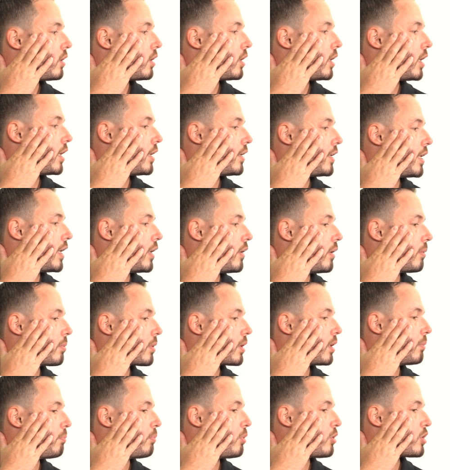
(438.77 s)
And now I'm
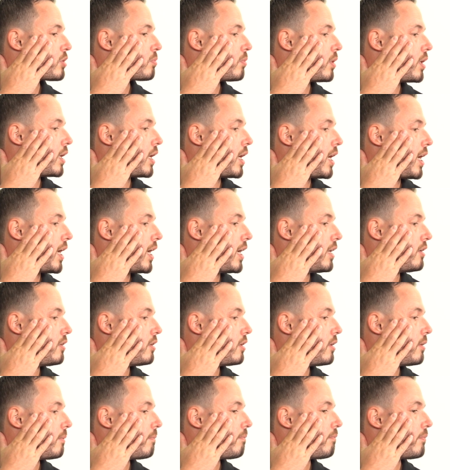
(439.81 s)
going to push my head
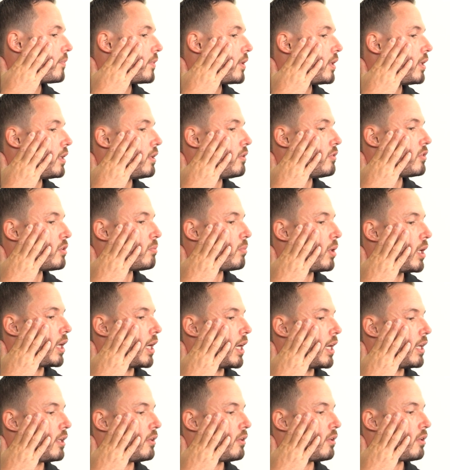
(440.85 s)
into my
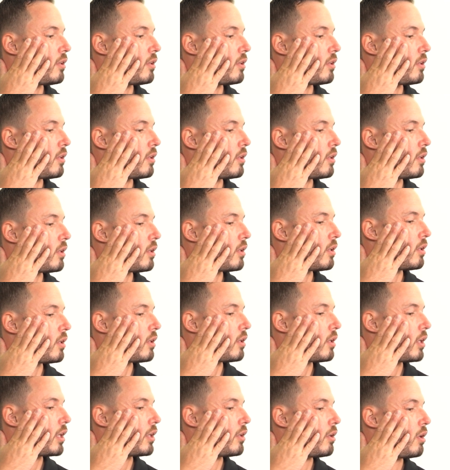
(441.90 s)
hand
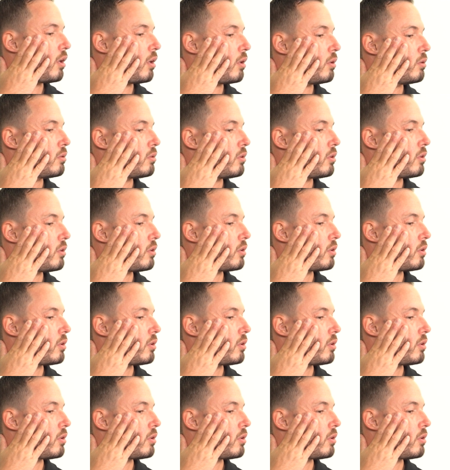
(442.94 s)
and hold.